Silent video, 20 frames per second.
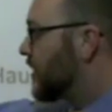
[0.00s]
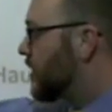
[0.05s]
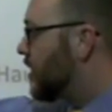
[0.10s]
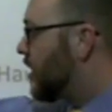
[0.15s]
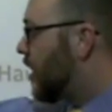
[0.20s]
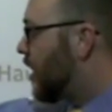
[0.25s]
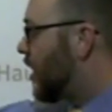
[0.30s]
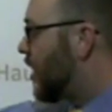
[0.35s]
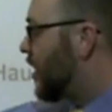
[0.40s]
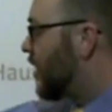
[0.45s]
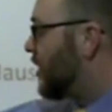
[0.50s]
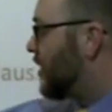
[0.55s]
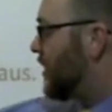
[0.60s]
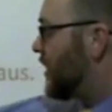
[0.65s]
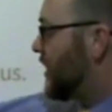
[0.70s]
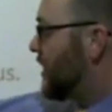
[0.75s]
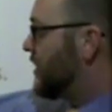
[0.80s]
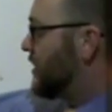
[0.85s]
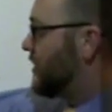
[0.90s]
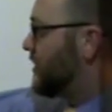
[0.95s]
the car
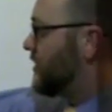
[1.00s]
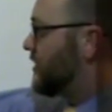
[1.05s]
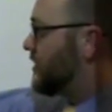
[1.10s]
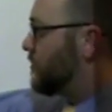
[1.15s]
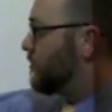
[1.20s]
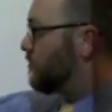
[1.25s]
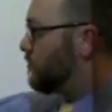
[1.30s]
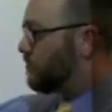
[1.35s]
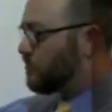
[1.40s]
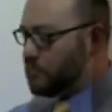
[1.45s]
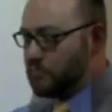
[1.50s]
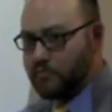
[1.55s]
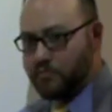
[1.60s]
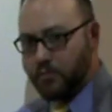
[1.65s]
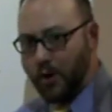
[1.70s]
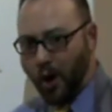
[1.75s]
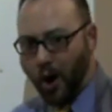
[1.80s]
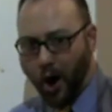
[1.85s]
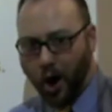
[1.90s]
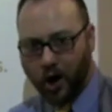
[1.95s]
is
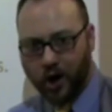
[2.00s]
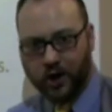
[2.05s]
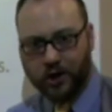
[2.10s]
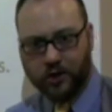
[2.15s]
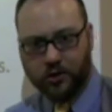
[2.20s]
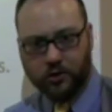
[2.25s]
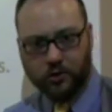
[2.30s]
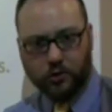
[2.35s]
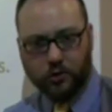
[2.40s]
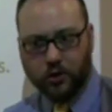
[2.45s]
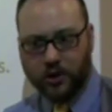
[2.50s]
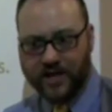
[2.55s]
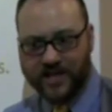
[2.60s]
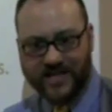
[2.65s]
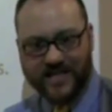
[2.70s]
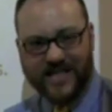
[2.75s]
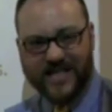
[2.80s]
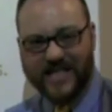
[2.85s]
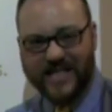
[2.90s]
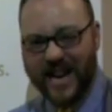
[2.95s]
parked or
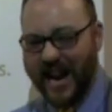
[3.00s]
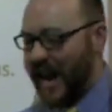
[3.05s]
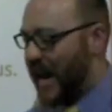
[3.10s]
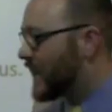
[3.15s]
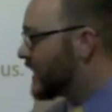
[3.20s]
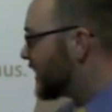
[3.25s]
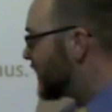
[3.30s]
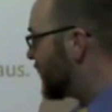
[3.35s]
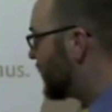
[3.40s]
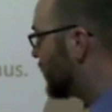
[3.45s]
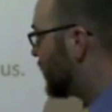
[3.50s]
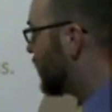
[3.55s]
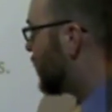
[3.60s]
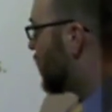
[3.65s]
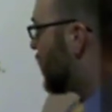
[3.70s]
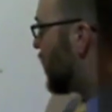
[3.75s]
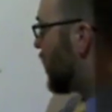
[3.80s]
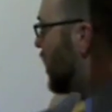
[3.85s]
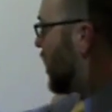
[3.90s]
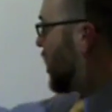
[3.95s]
is
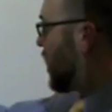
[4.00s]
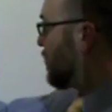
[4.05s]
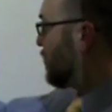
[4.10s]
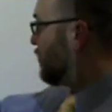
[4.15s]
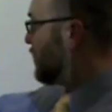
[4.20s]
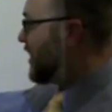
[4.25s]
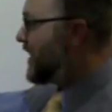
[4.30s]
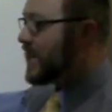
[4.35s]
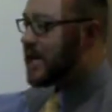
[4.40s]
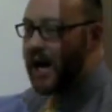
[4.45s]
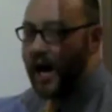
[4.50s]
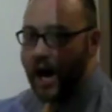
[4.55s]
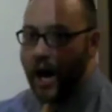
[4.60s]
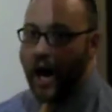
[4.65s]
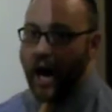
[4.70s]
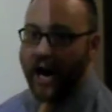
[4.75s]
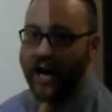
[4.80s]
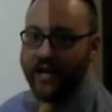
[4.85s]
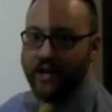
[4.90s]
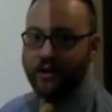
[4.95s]
standing
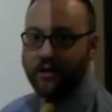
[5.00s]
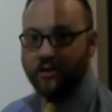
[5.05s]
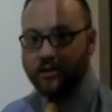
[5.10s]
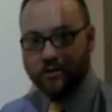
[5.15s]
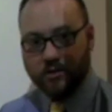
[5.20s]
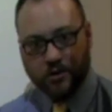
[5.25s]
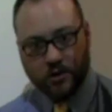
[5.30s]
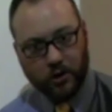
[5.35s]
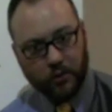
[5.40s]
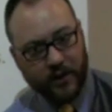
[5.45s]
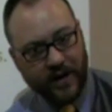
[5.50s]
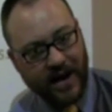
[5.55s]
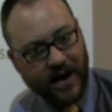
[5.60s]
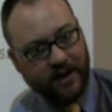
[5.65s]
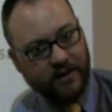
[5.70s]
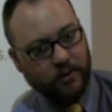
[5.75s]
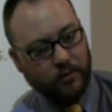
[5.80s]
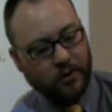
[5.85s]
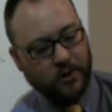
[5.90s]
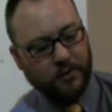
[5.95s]
behind, so we
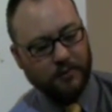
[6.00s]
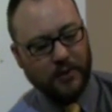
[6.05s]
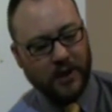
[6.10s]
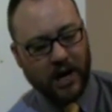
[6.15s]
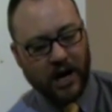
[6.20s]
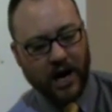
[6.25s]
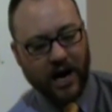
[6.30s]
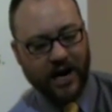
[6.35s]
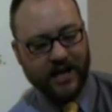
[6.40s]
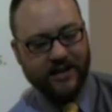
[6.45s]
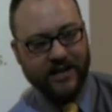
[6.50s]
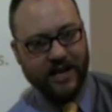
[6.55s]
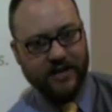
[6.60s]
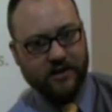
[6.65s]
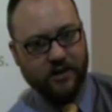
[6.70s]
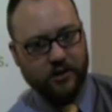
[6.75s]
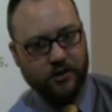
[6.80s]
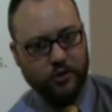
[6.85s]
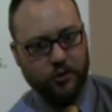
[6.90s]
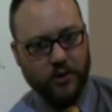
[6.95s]
had the word behind,
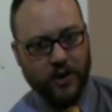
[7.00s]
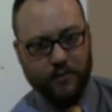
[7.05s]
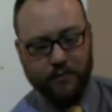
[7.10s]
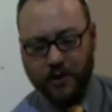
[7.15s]
that's our two-way